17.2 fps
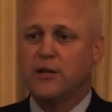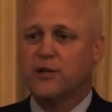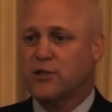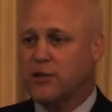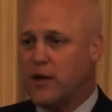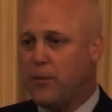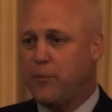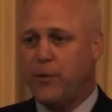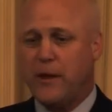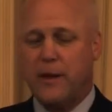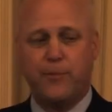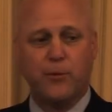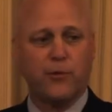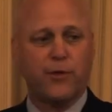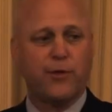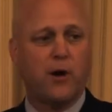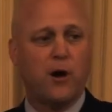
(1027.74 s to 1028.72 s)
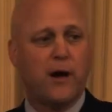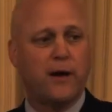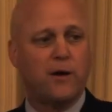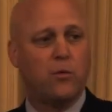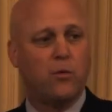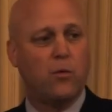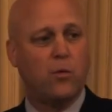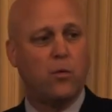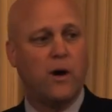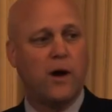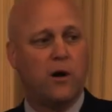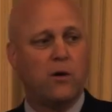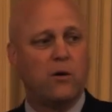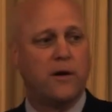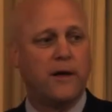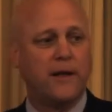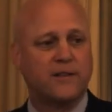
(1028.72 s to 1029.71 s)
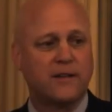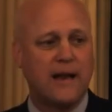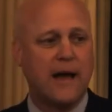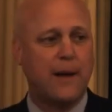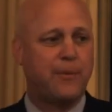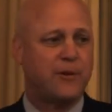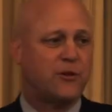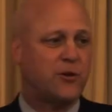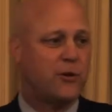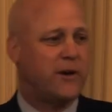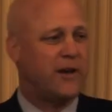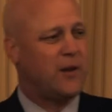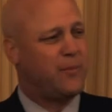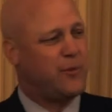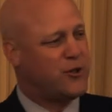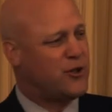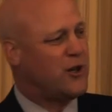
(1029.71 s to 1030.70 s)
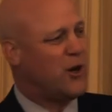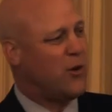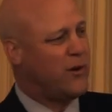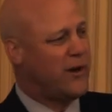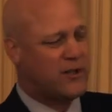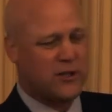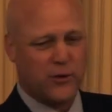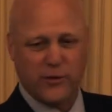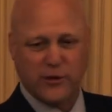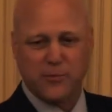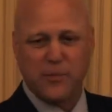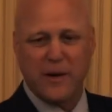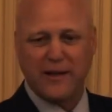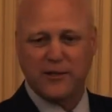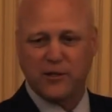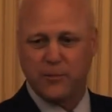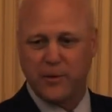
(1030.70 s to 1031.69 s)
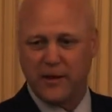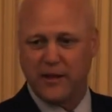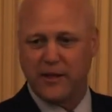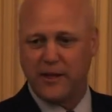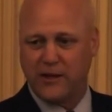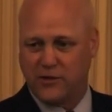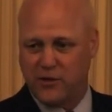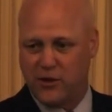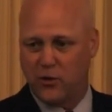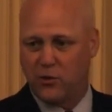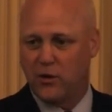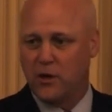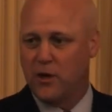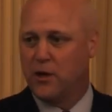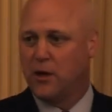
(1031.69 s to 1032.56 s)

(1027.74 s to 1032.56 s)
Some people thought, well, it's an opportunity, but you know what, it's a responsibility too,